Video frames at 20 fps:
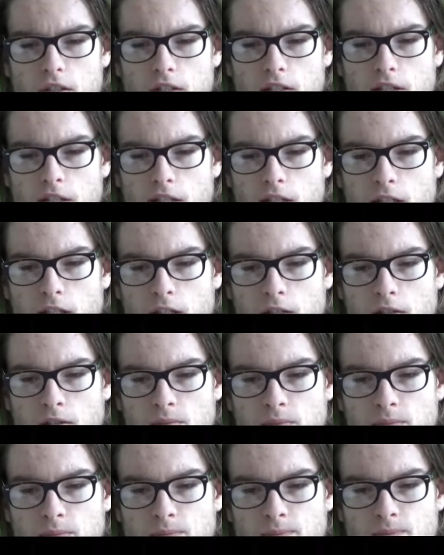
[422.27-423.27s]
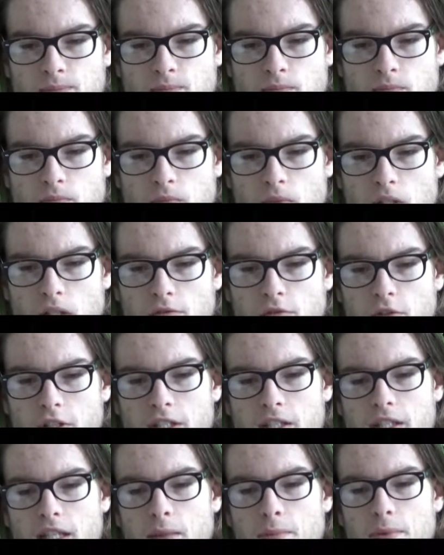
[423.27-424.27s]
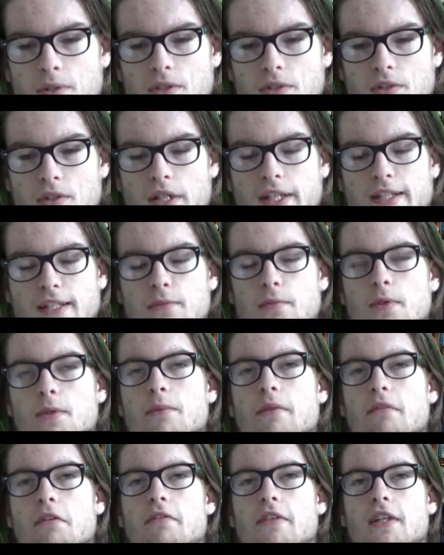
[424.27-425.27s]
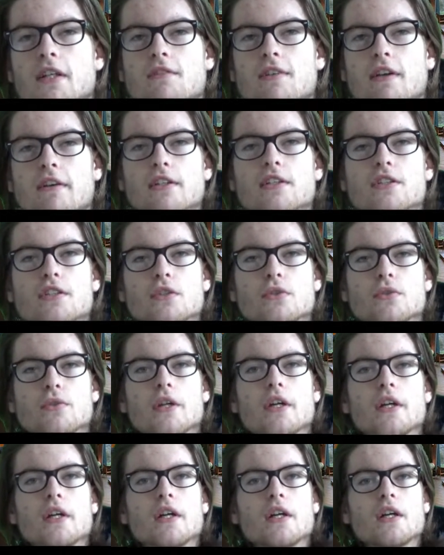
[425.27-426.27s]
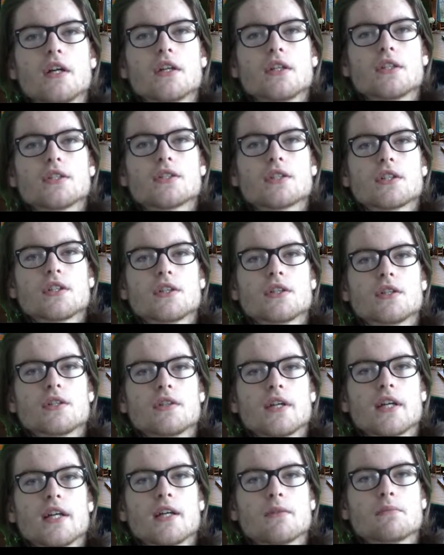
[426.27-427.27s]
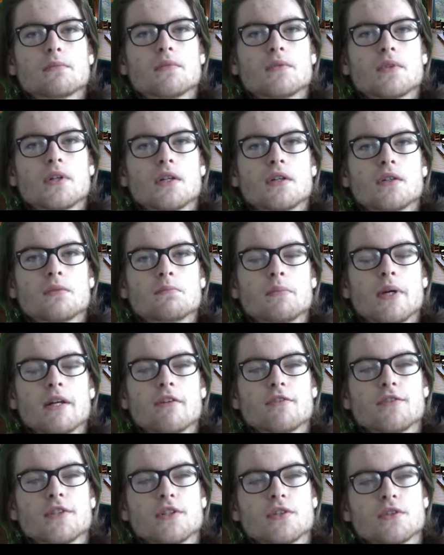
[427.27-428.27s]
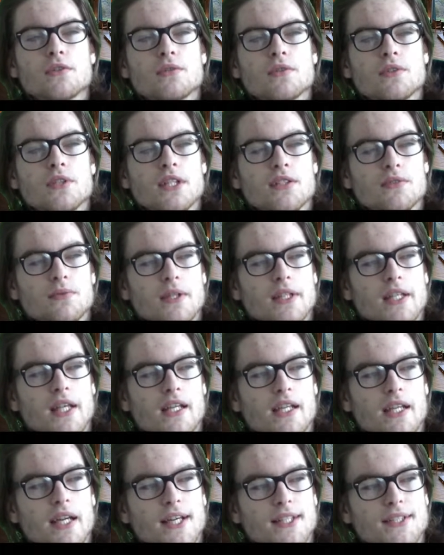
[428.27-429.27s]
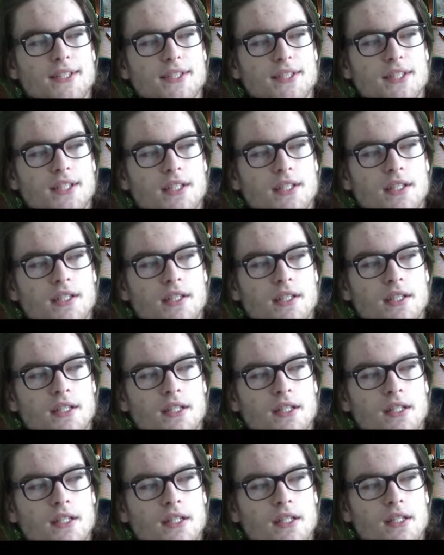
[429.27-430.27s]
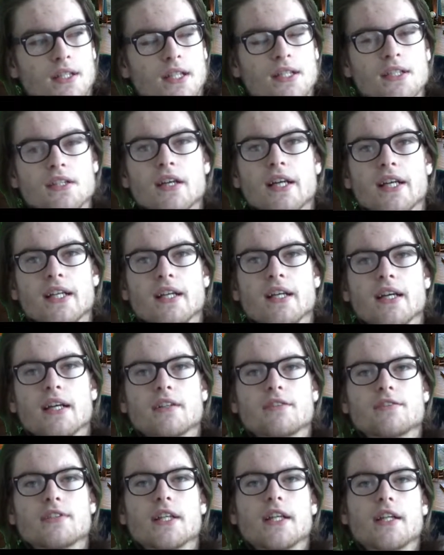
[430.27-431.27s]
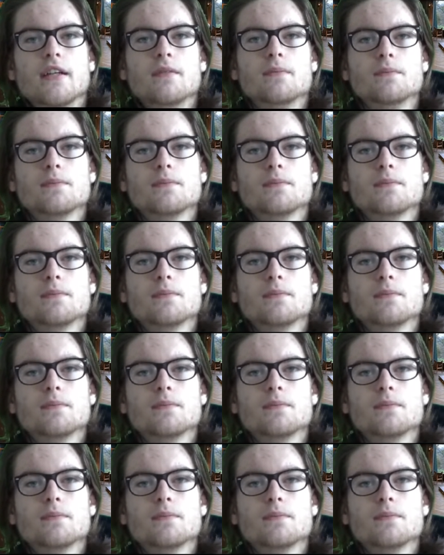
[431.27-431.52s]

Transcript: of which the episode title will be revealed very soon. So my review this week gets a 9 out of 10.